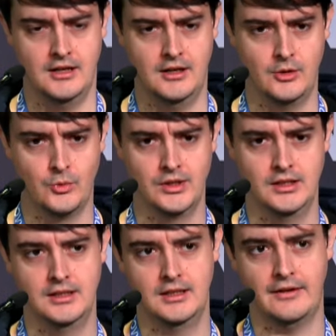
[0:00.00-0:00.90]

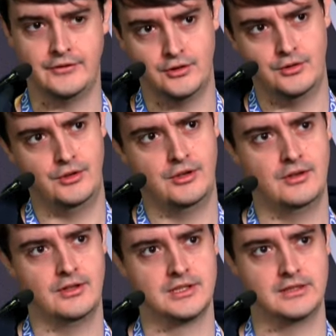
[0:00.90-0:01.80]
After
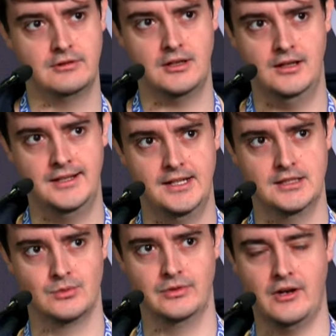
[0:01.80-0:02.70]
several
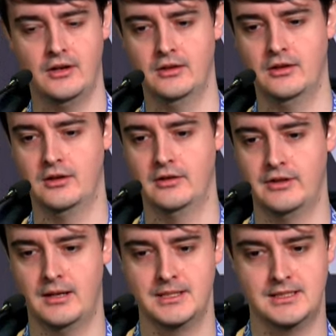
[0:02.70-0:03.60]
days, we found a
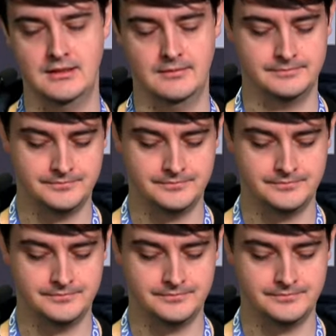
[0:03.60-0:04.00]
vulnerability.